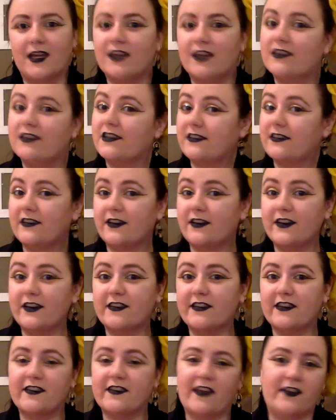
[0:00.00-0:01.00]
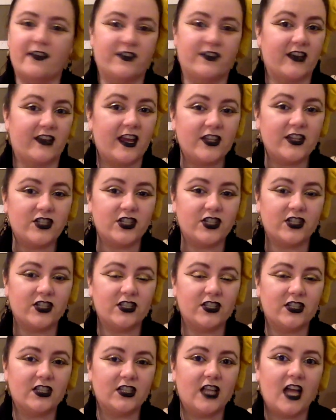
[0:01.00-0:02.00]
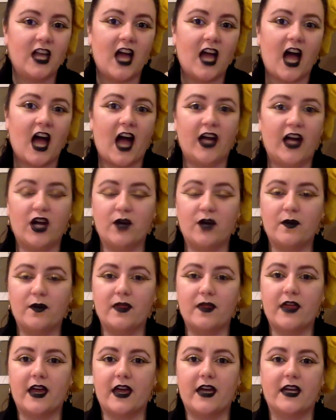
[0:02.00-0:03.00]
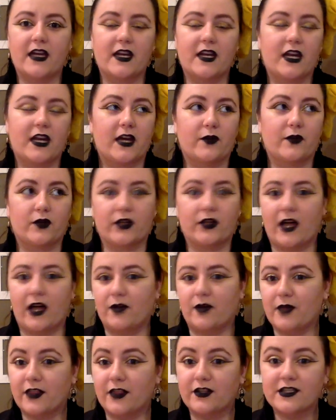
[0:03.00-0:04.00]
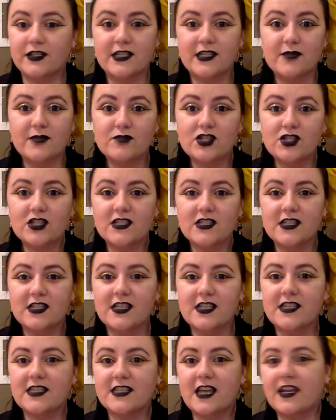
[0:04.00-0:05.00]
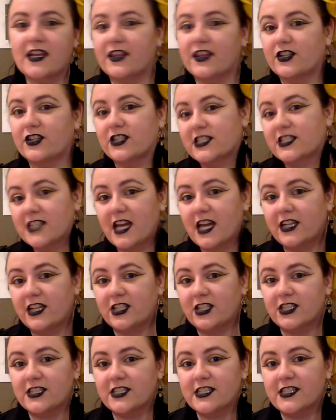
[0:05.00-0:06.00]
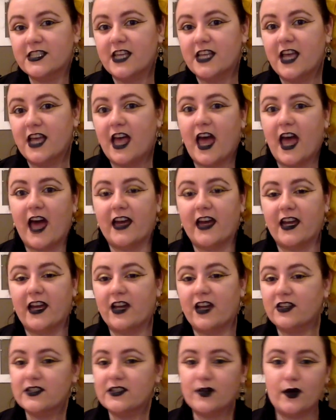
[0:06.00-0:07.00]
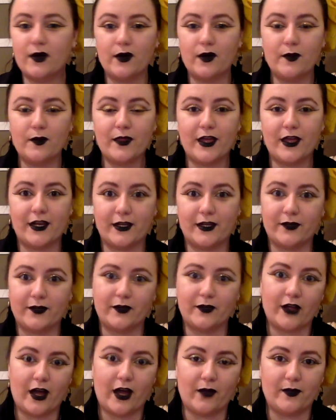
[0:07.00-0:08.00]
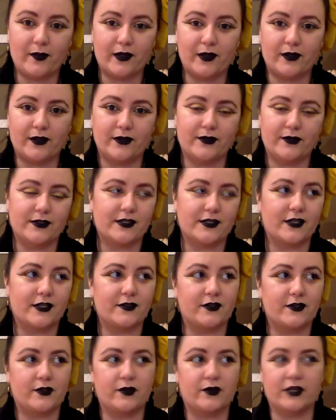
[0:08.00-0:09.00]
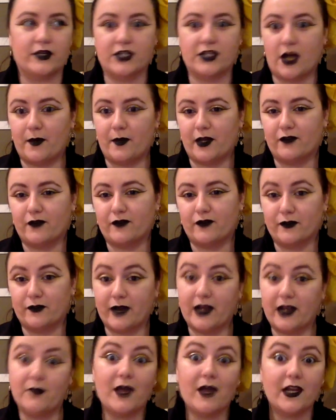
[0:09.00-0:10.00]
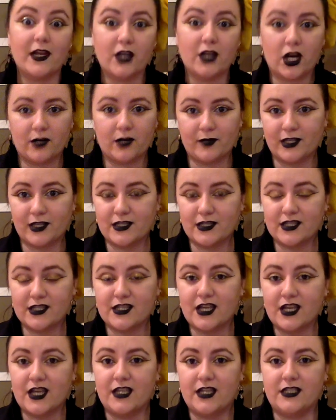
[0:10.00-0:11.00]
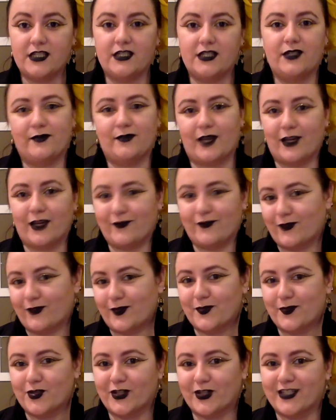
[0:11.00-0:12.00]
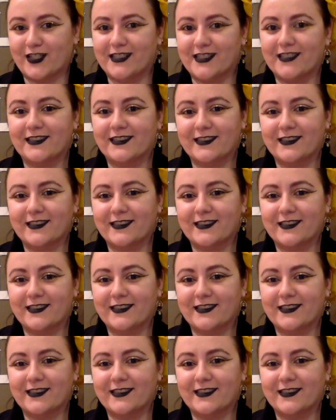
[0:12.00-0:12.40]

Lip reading: The series is educational. I hope that it will help other seamstresses and other designers, and I also hope that it will help those who are shopping for ready-made garments to make informed choices.